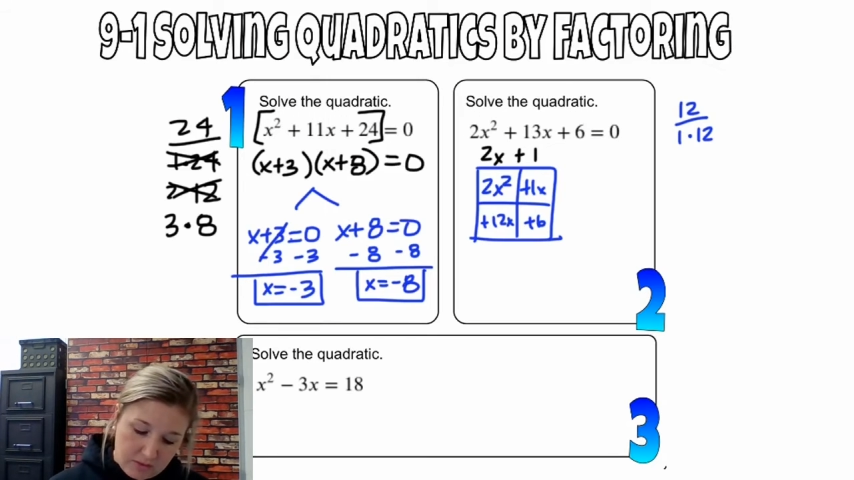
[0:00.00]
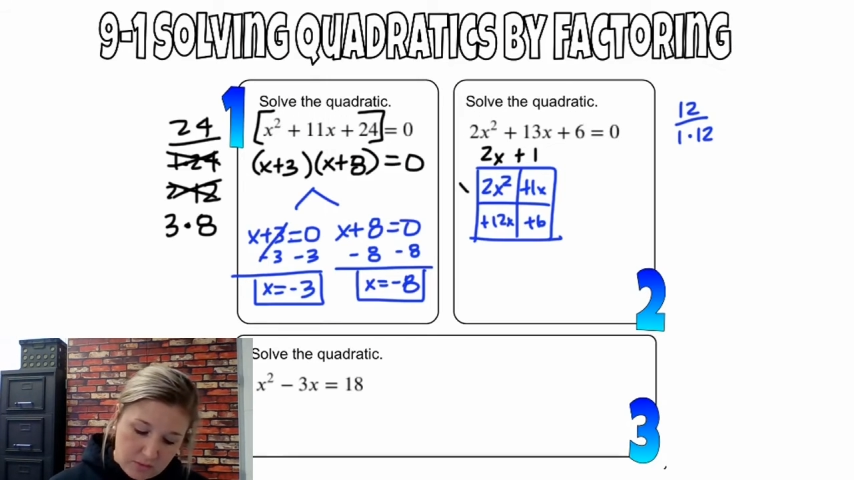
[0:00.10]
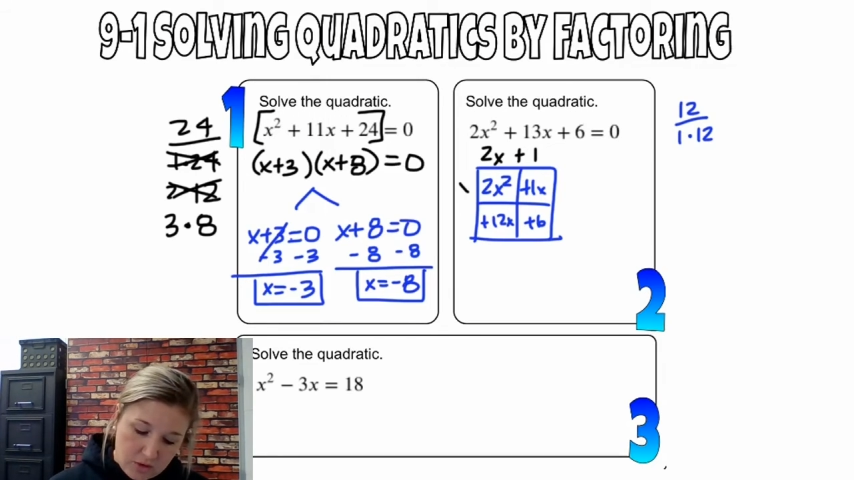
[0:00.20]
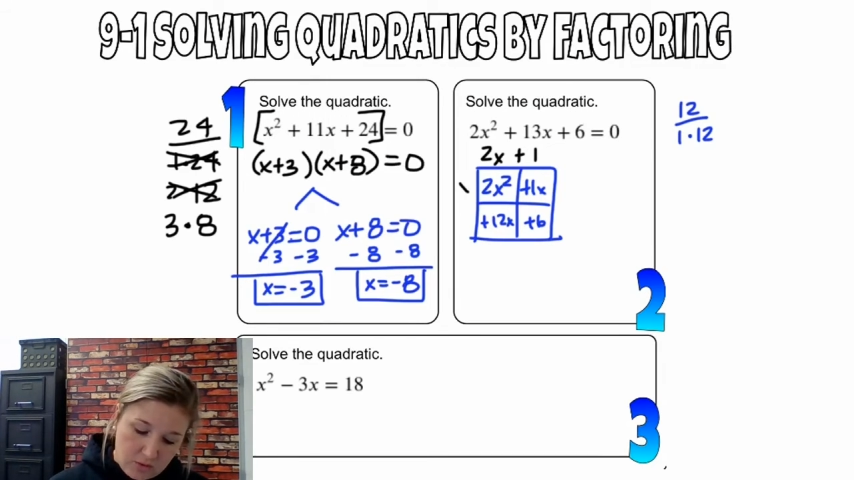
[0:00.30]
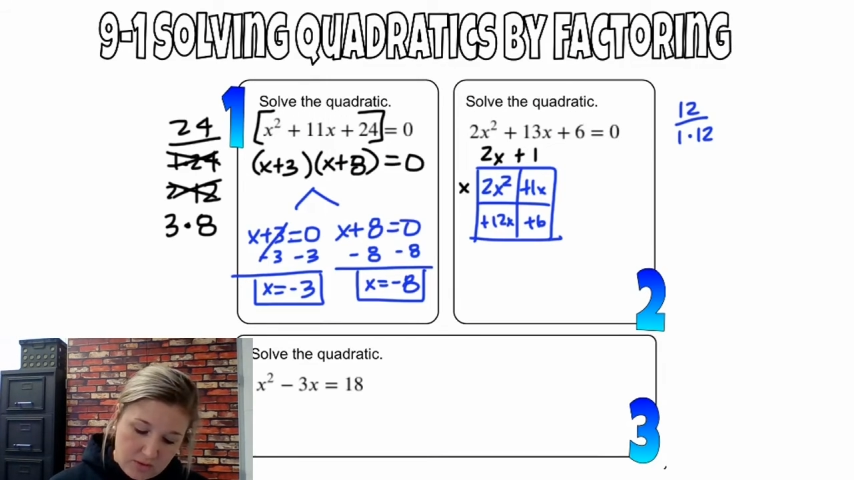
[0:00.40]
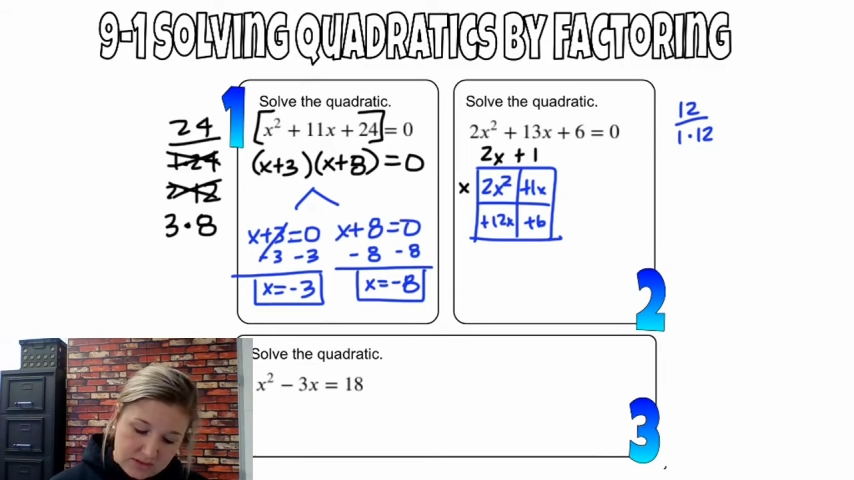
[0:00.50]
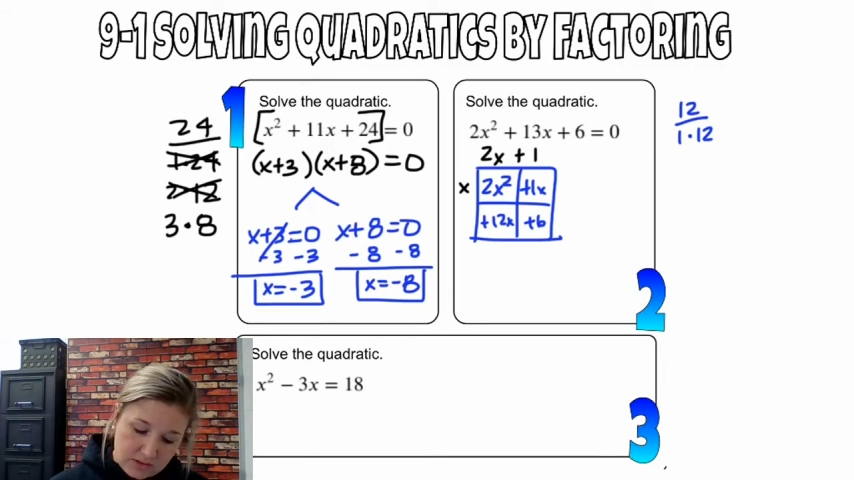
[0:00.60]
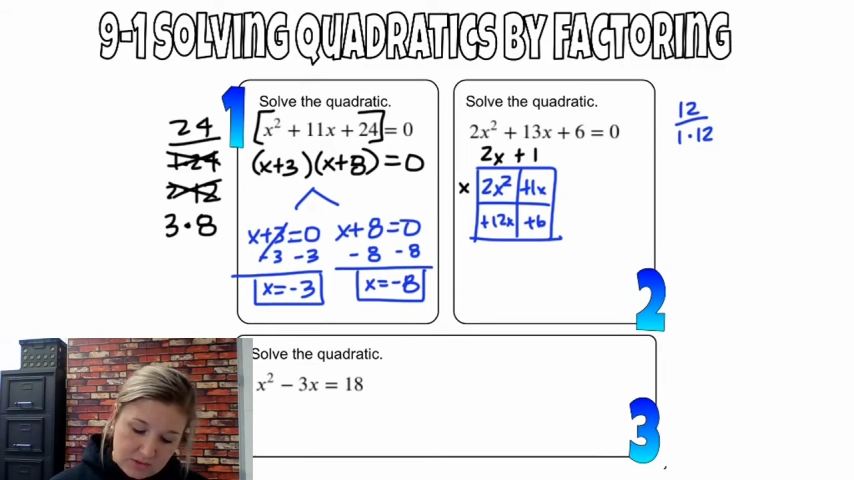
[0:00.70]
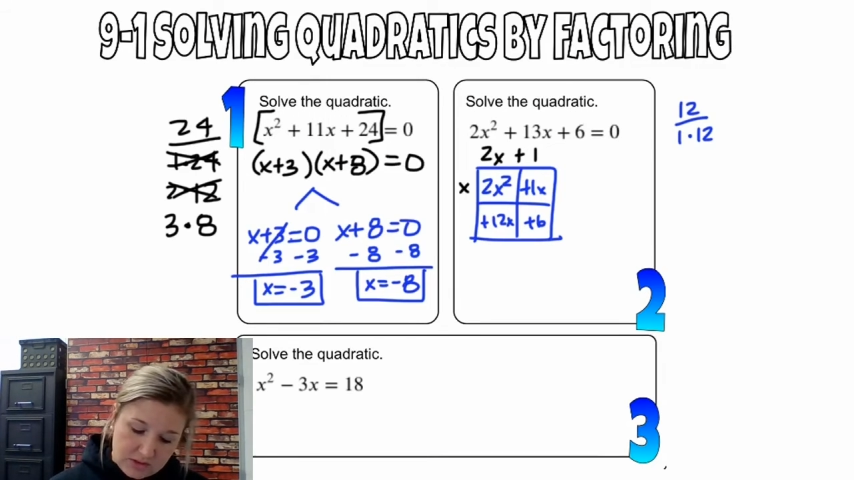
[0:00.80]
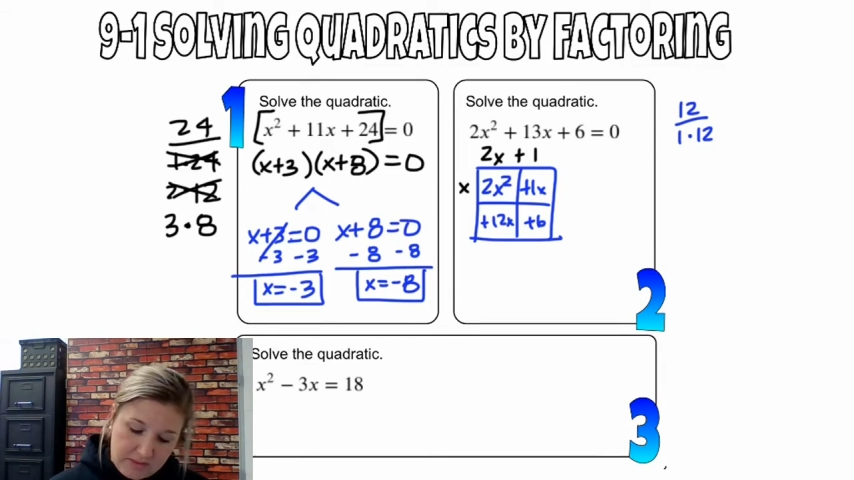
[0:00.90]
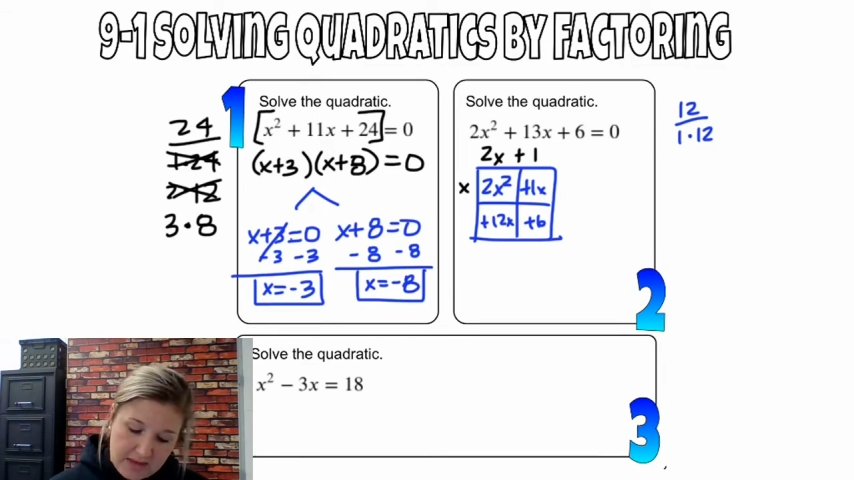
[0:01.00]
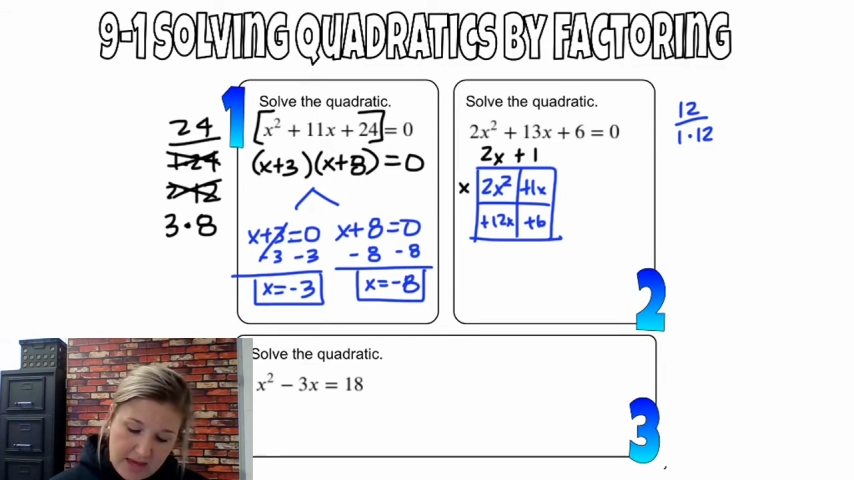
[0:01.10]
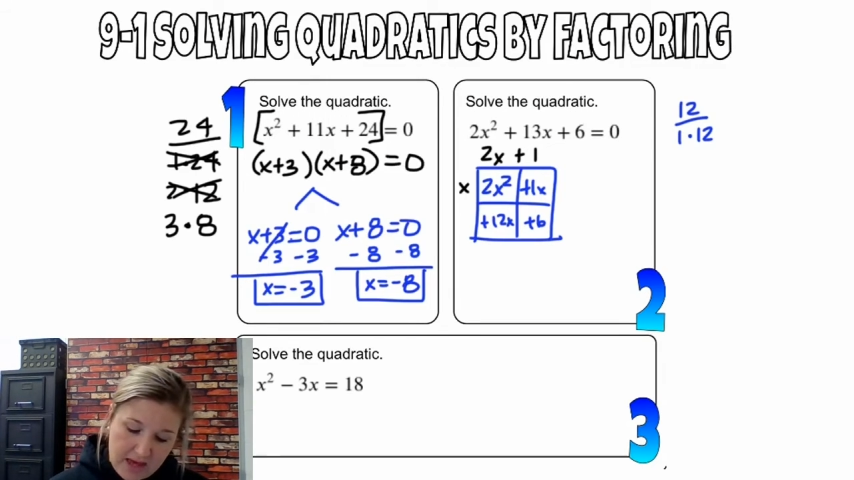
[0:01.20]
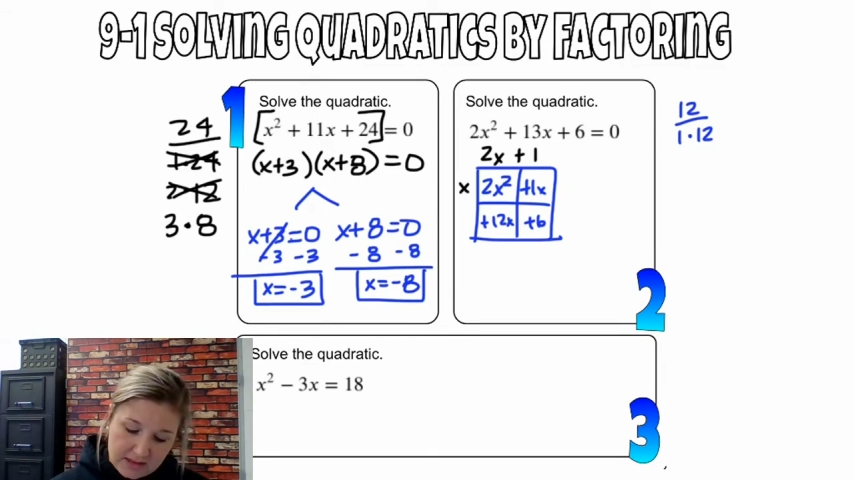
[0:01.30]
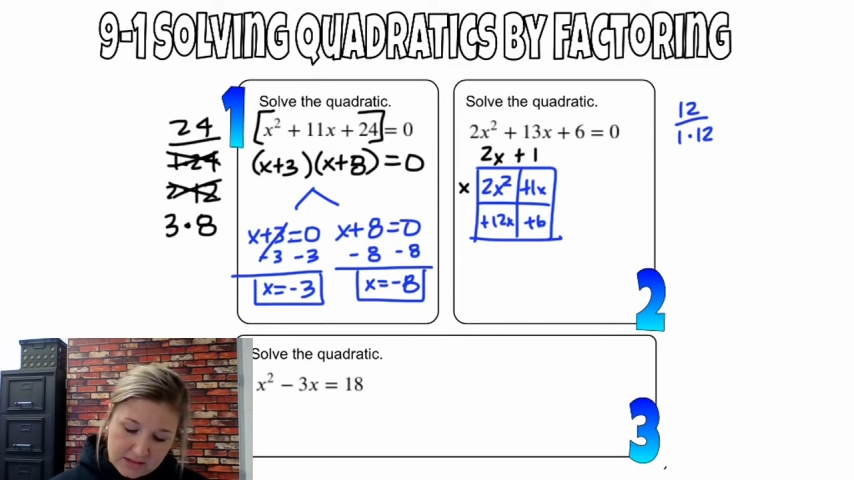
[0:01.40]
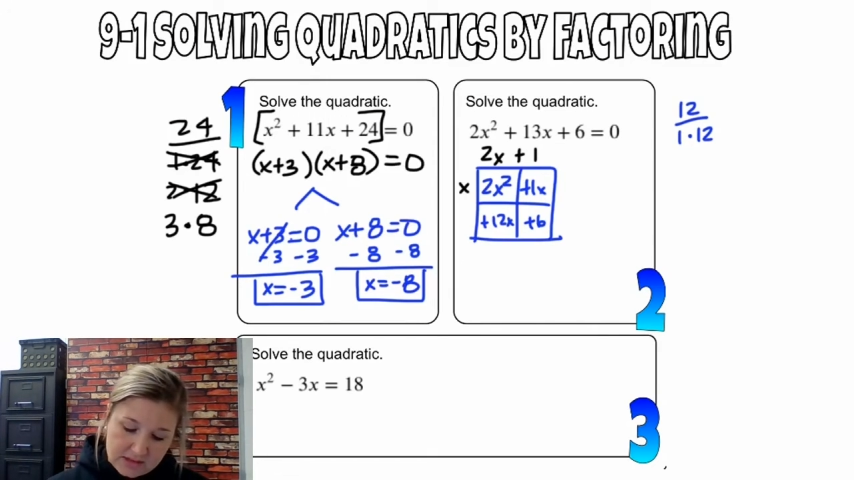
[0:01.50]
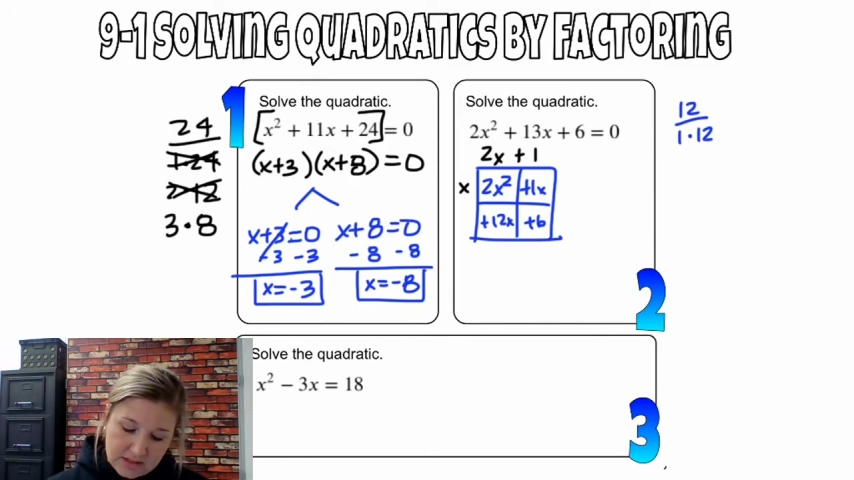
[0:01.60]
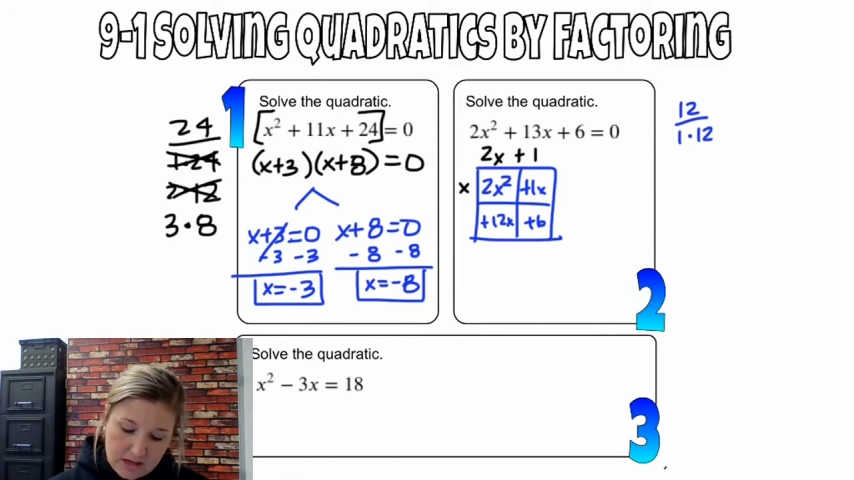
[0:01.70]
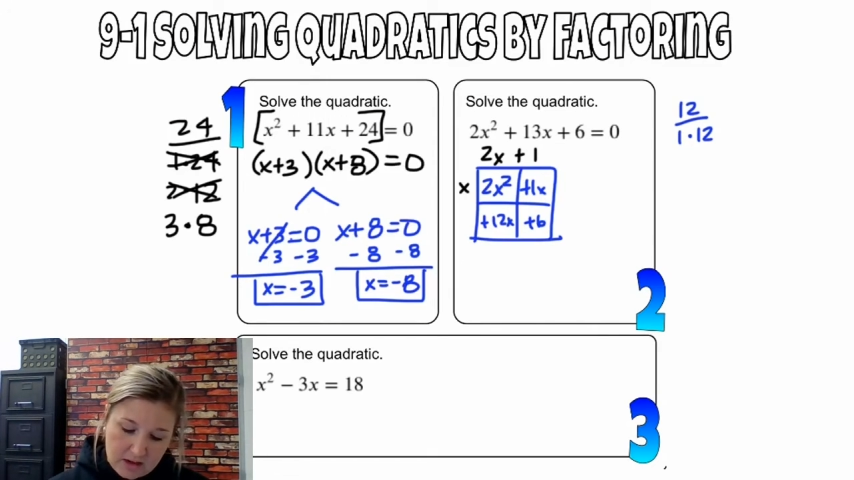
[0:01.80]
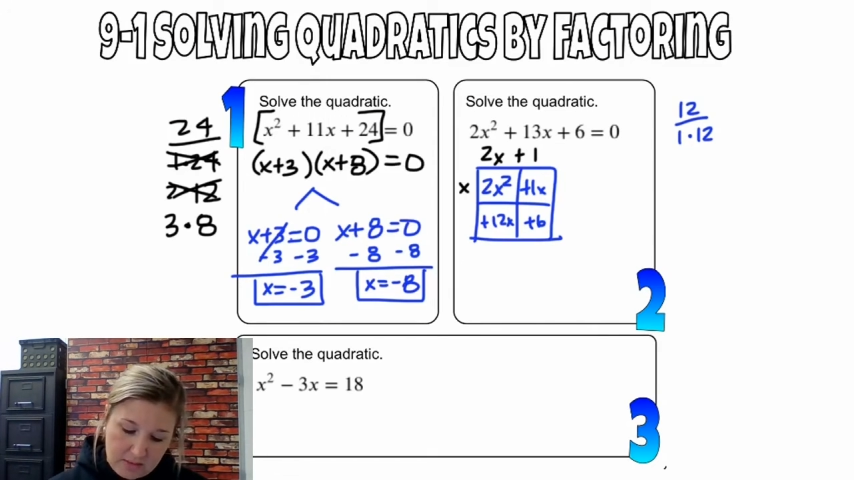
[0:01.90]
row is going to be x,
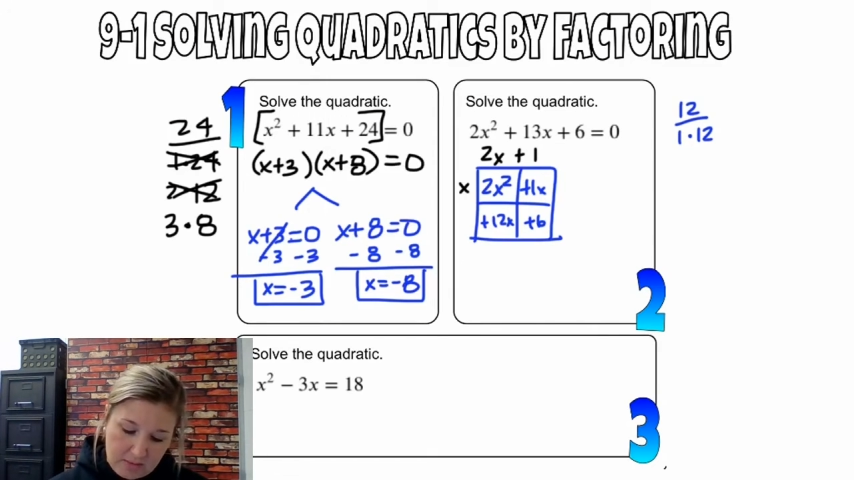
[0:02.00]
and on the